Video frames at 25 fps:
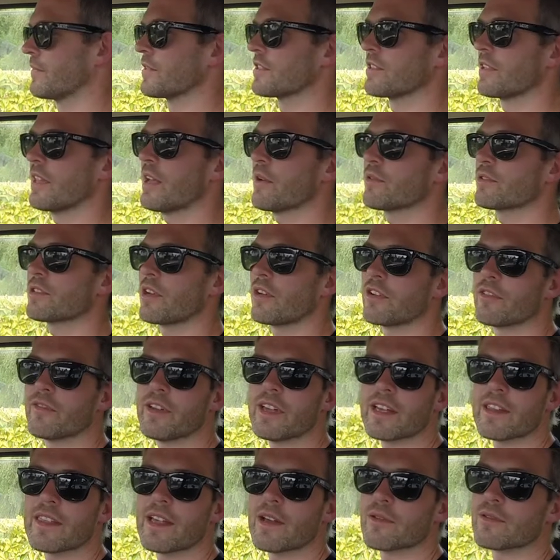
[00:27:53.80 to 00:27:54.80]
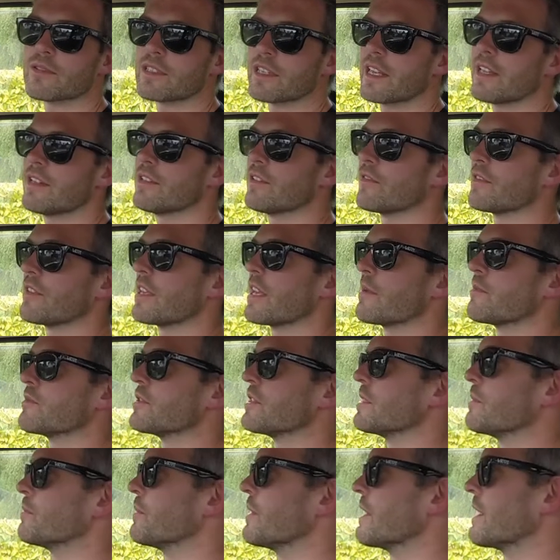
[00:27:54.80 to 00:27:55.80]
so that was kind of it. That was the end of the
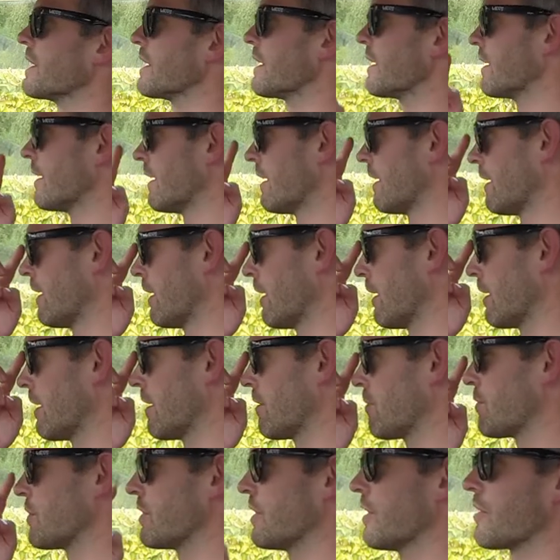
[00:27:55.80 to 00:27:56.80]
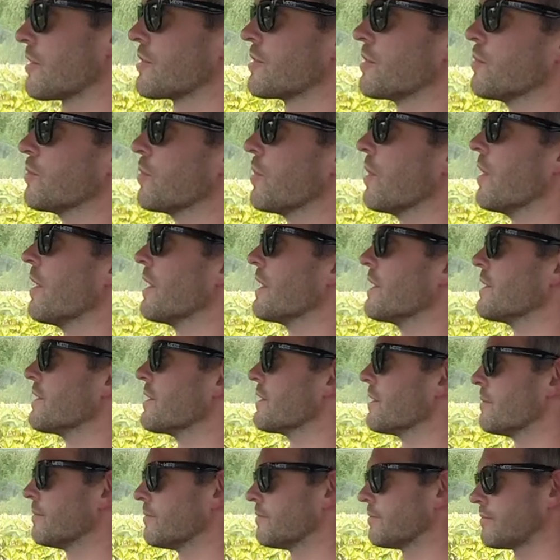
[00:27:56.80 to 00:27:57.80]
MGB uh,
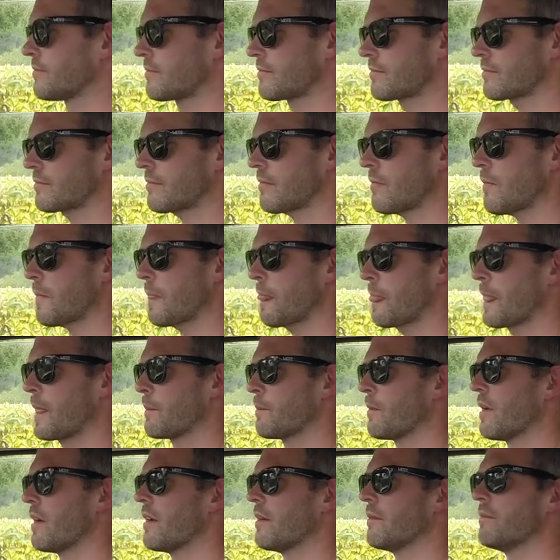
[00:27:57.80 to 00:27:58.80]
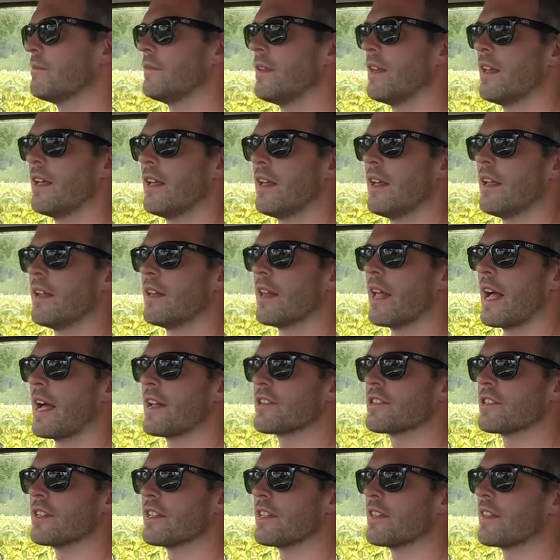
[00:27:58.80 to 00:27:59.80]
production-wise. But
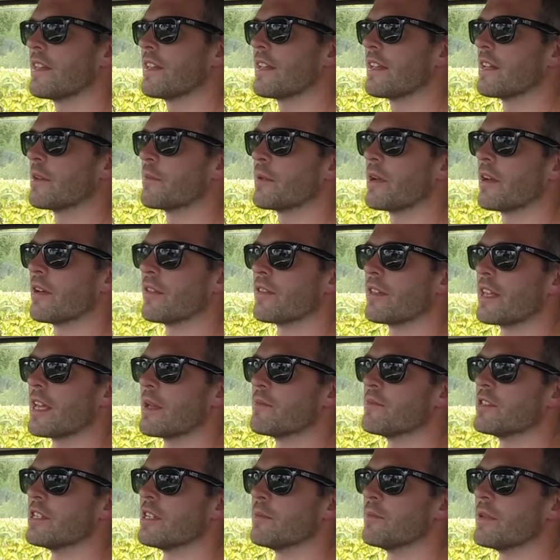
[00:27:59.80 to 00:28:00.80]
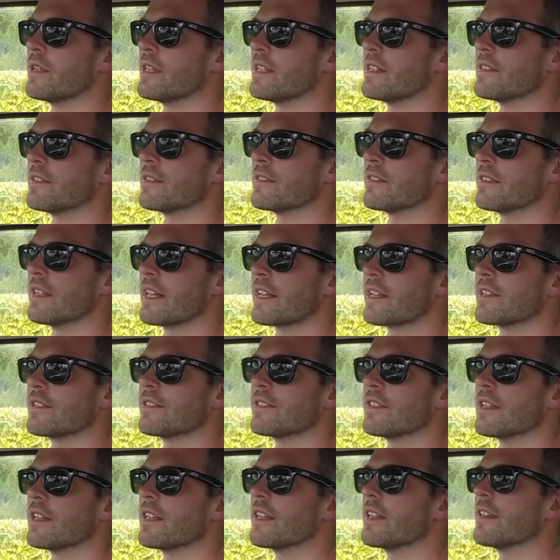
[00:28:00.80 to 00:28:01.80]
actually, thinking about the MGB's
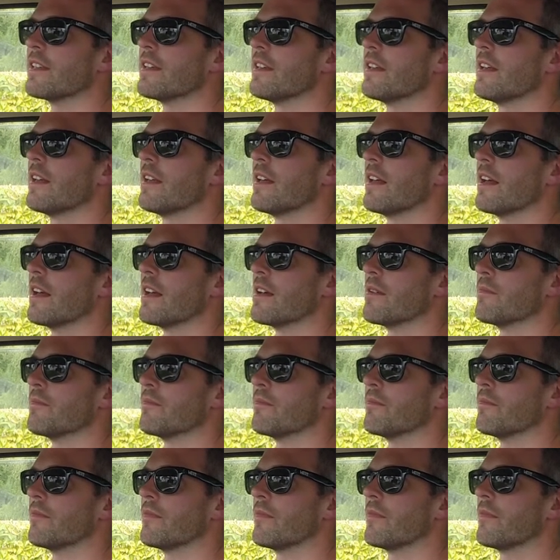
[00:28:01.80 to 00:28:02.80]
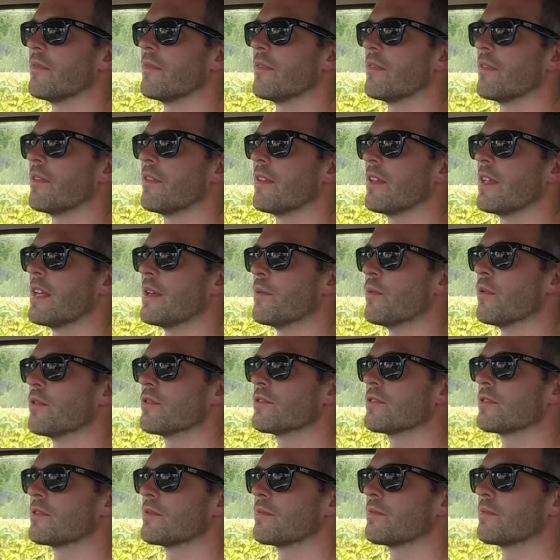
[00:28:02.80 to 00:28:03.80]
legacy, um, it
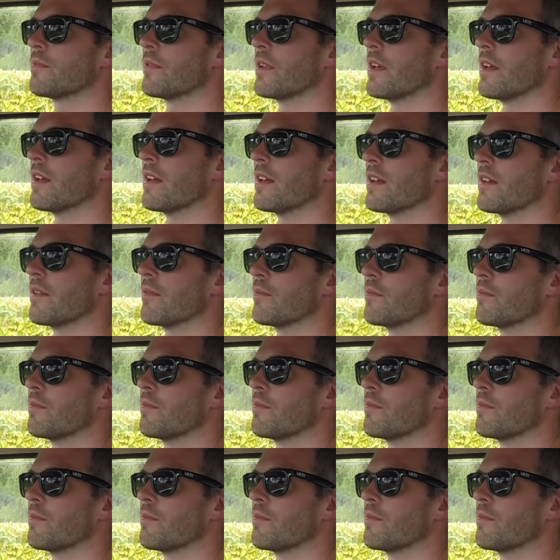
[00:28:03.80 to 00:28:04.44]
was uh,